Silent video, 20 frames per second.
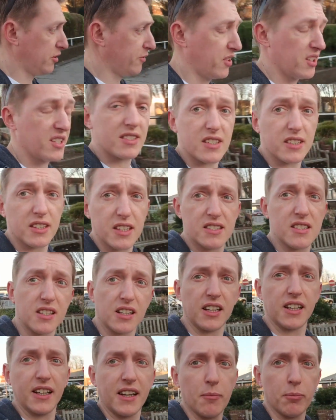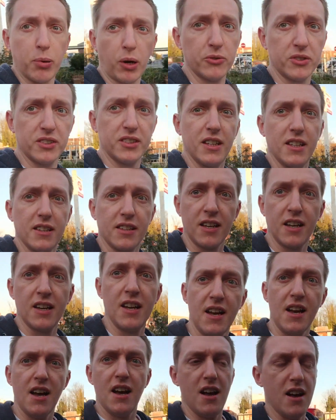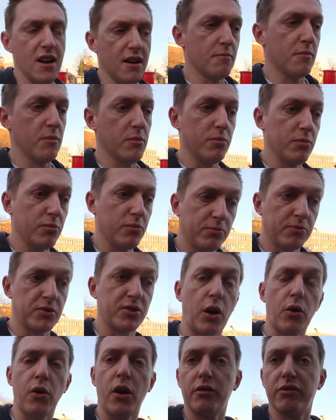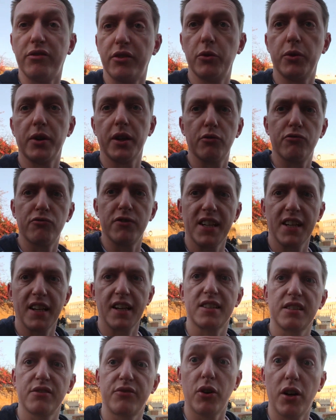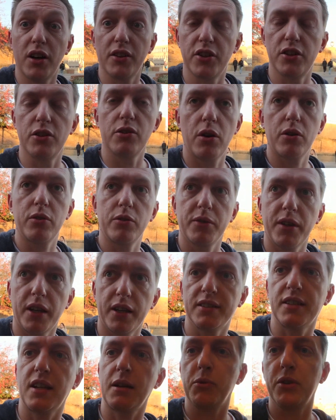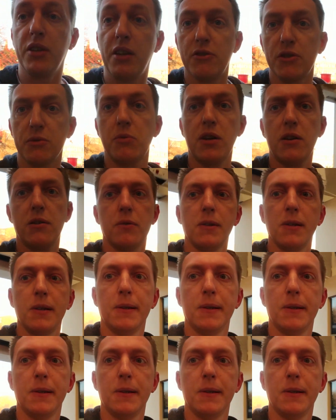office, and these are going to get posted. So hopefully it'll get reclassified, the new owner will get his name on there as well.